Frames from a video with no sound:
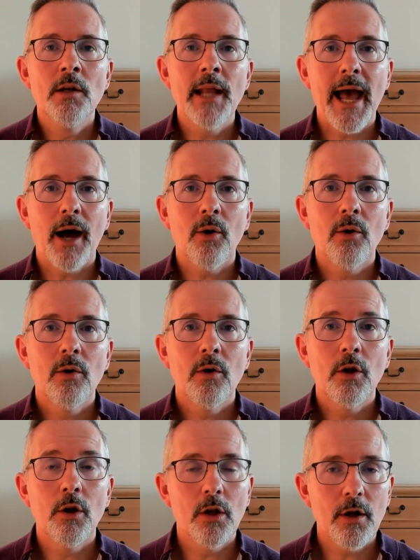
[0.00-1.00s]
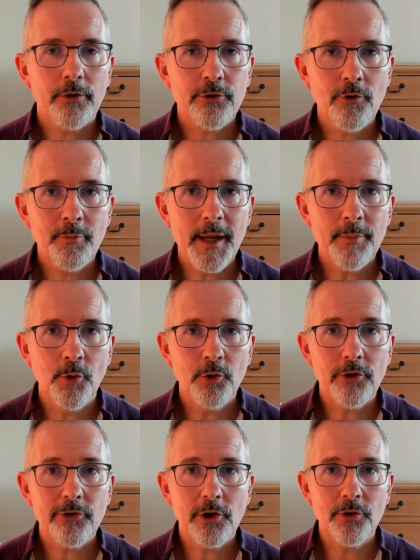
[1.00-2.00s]
Now, lots of people
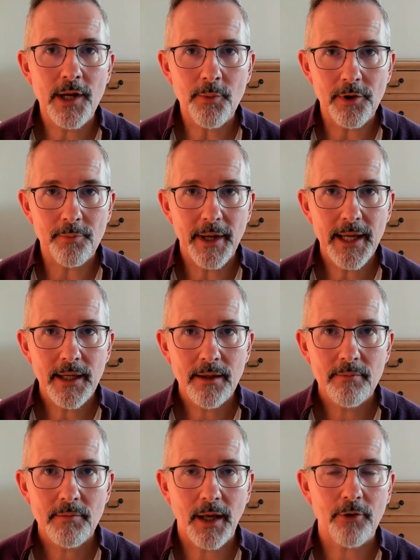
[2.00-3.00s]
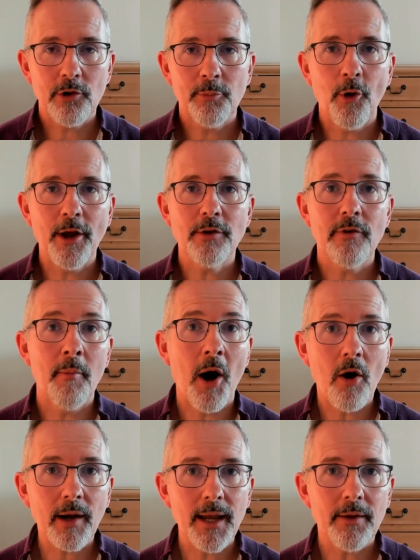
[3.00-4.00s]
disagree with me. That's the point of a
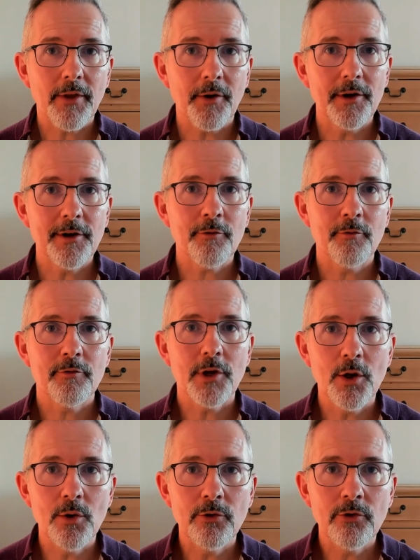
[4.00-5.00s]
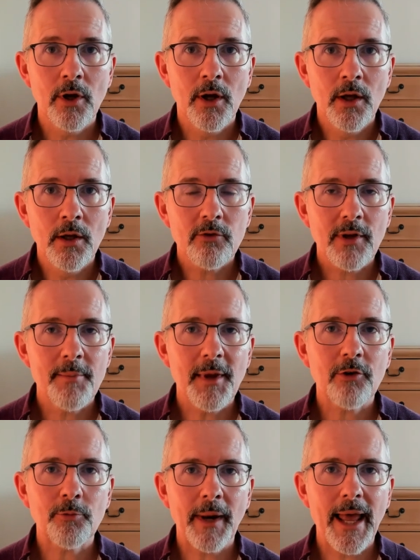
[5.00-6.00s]
market. There are different views. So let me
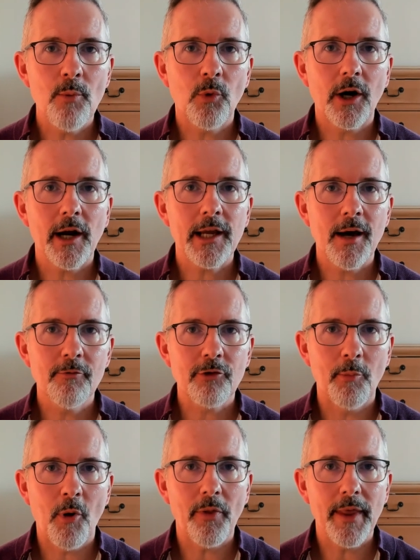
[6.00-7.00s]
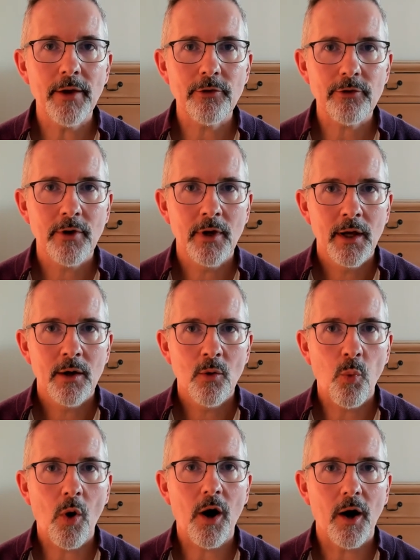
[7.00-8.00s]
explain where I come from on this,
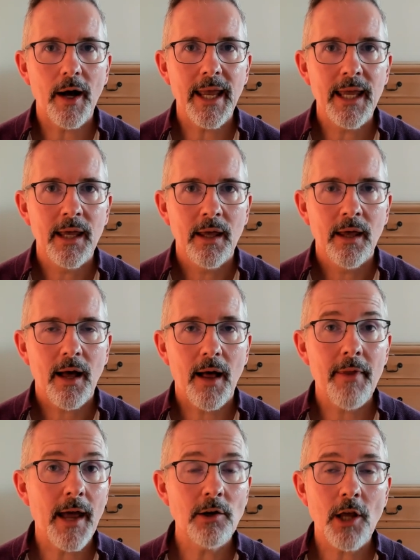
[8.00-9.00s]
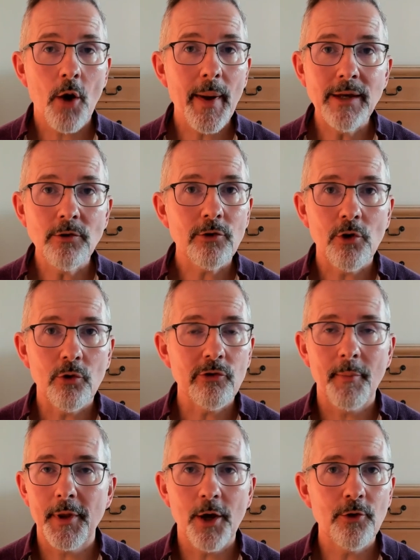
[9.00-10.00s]
why, and then go into
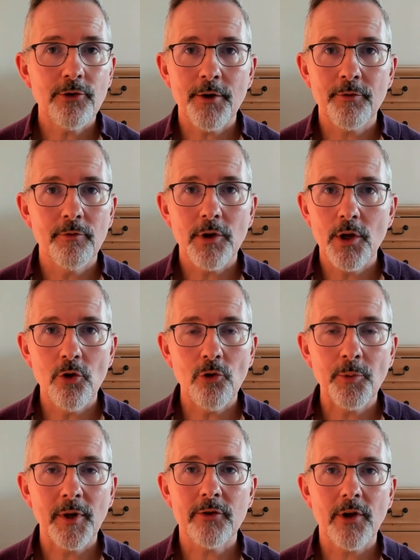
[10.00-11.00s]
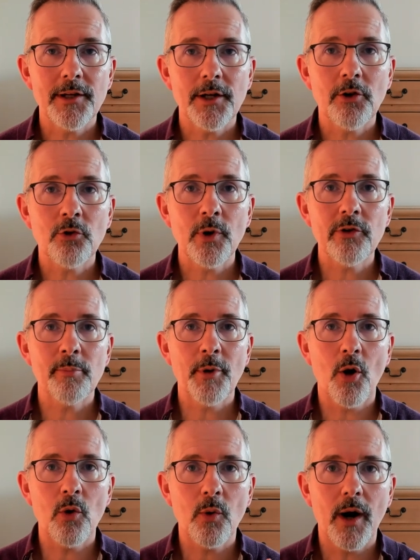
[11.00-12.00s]
some of those different views, because I did a Twitter
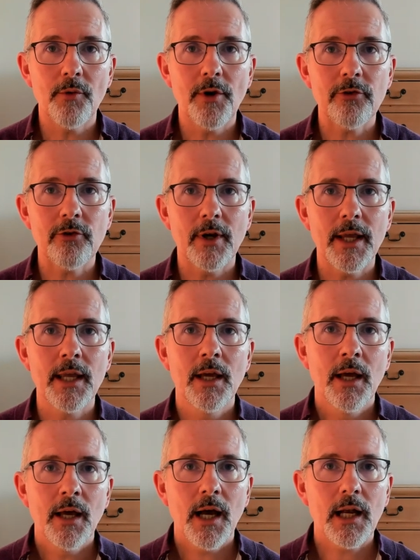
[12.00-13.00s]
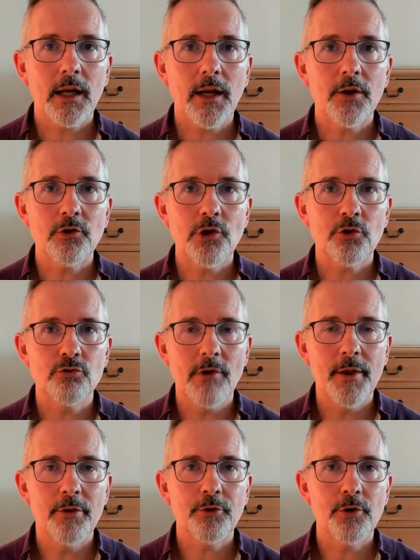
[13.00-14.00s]
poll quite recently, and I'd like to just
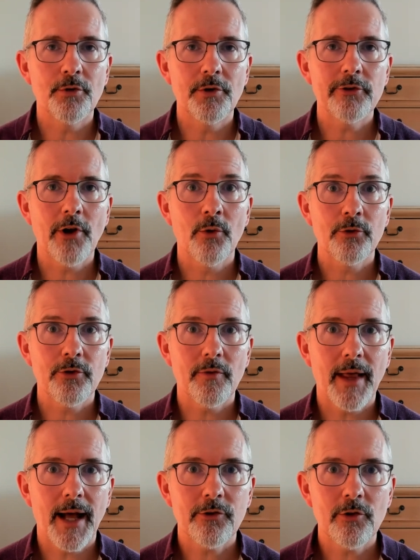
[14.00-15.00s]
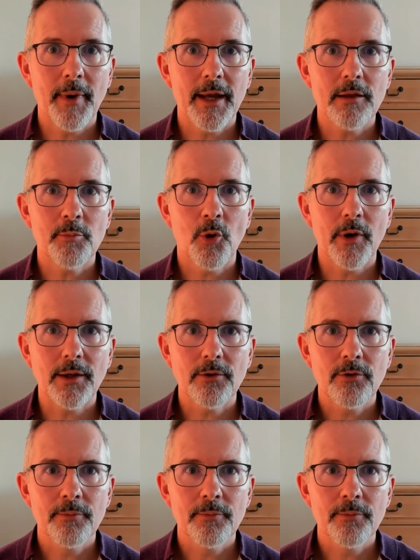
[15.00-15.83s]
run through the results of that to make the point.